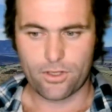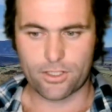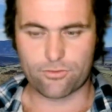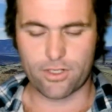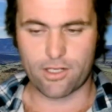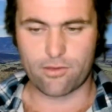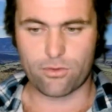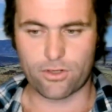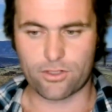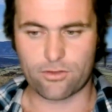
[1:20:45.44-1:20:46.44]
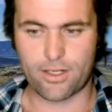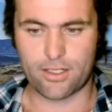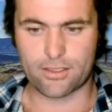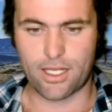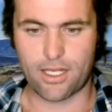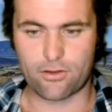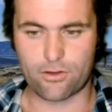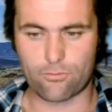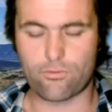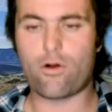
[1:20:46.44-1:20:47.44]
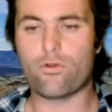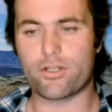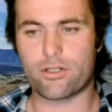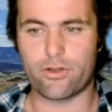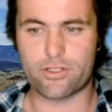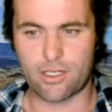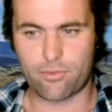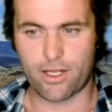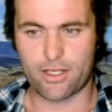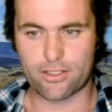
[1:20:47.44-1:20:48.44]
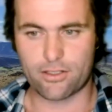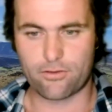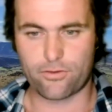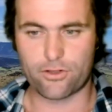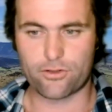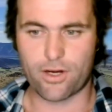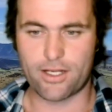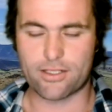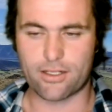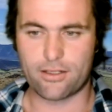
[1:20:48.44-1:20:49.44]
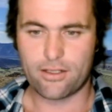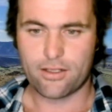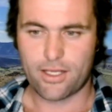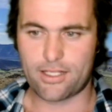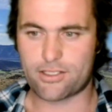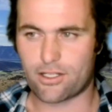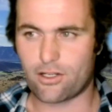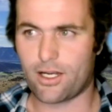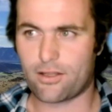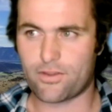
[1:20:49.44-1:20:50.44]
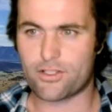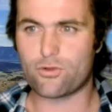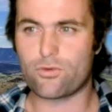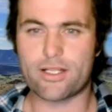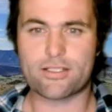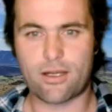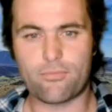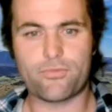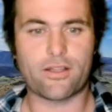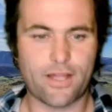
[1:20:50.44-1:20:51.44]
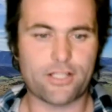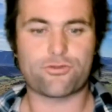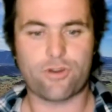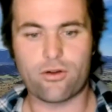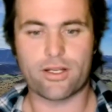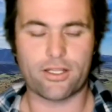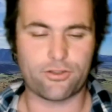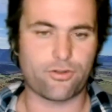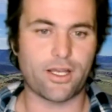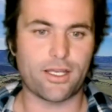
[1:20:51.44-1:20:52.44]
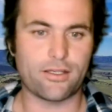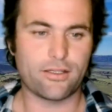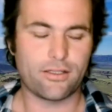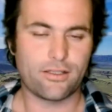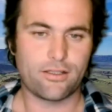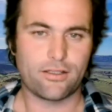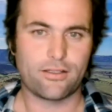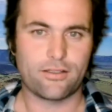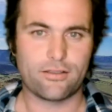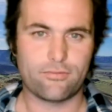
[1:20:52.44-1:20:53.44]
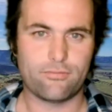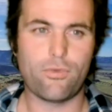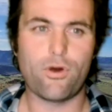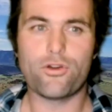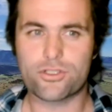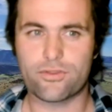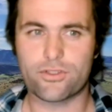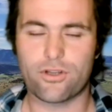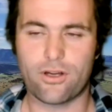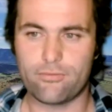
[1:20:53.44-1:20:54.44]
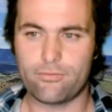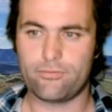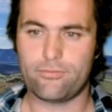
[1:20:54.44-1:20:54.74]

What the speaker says: it's really important to understand the role that diversity plays in deferred grazing, as in, like, there's always something that's growing in green most of the time.